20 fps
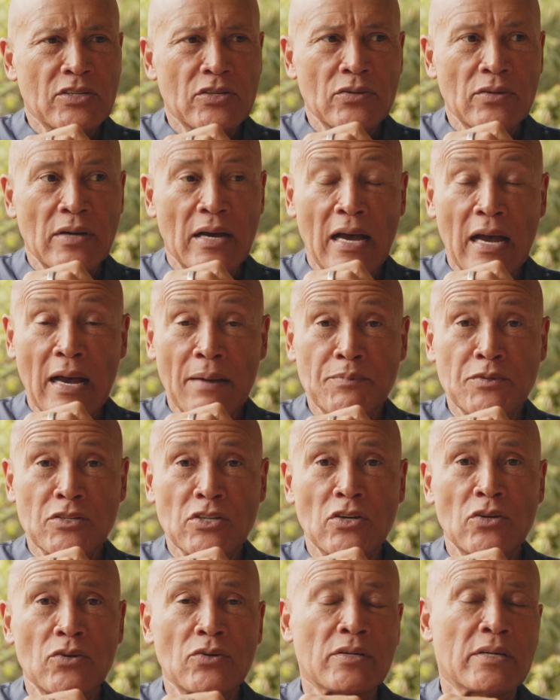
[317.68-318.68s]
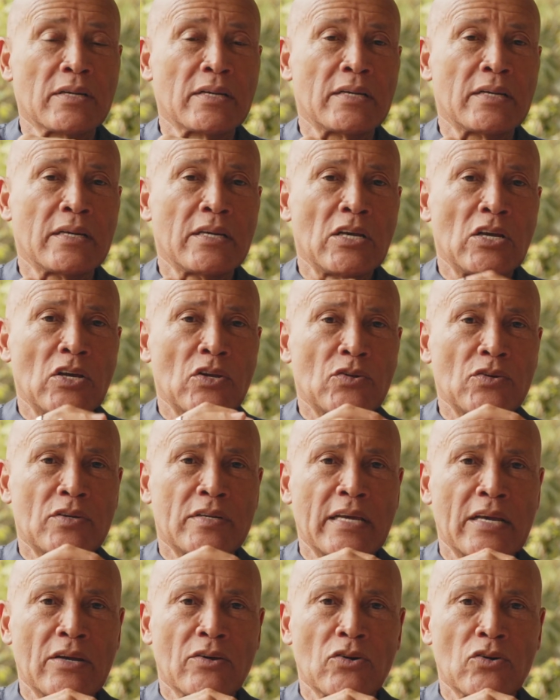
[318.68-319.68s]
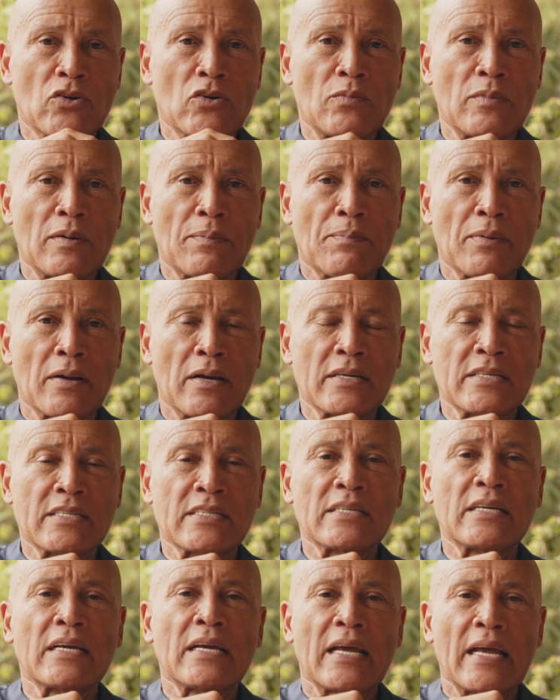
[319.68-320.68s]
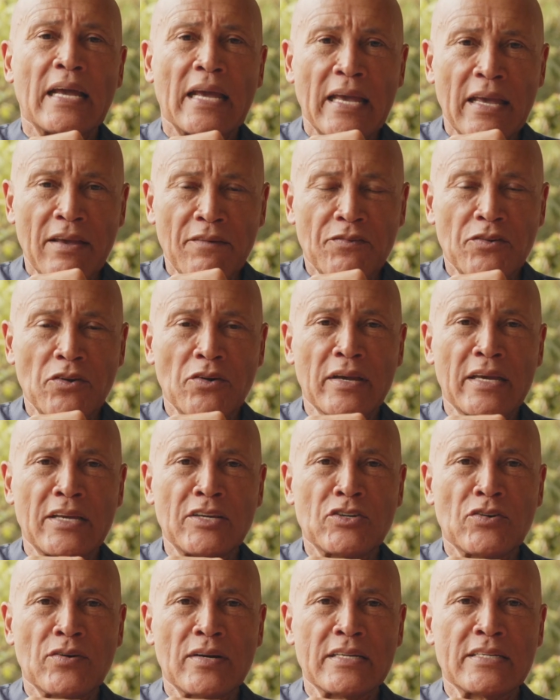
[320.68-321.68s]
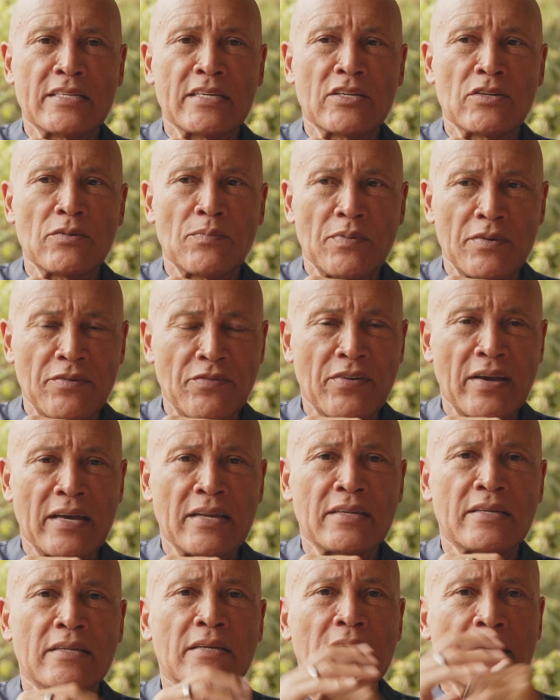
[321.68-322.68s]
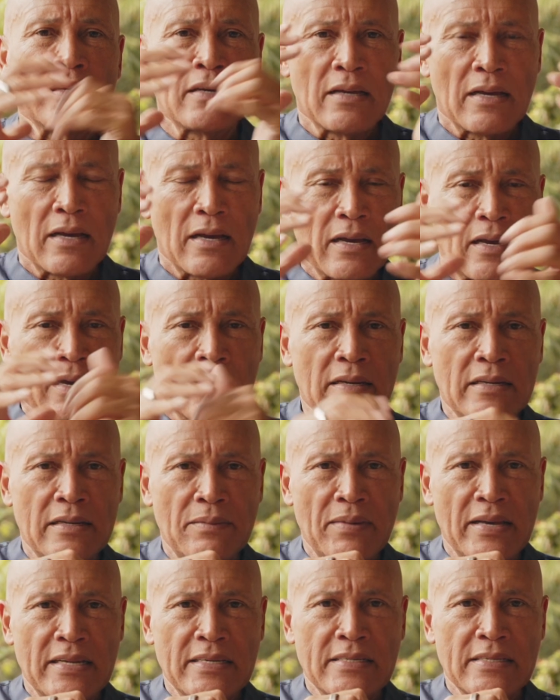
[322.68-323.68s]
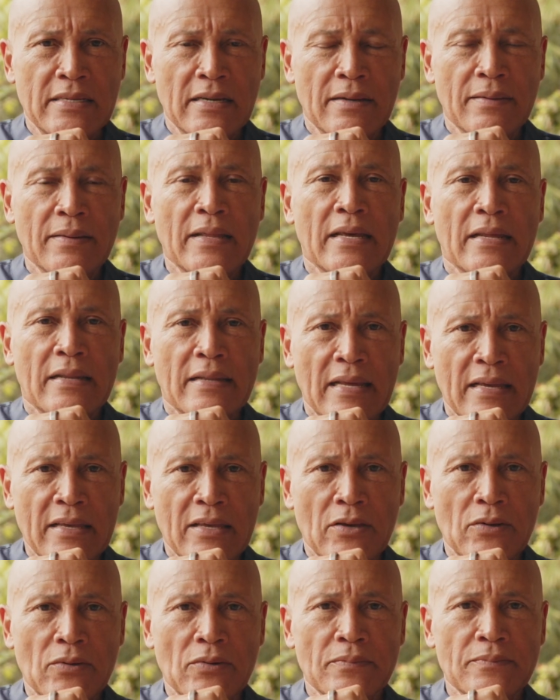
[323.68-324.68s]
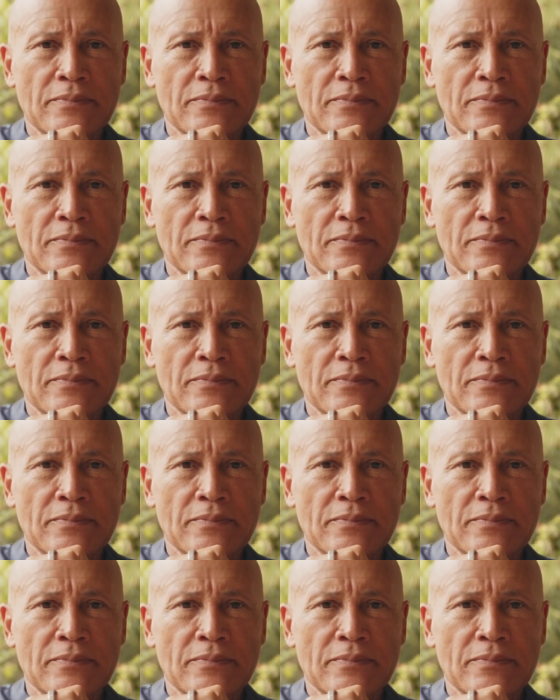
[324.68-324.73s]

you absolutely to take Curcuma Plus if you're interested to prevent dementia. Thank you.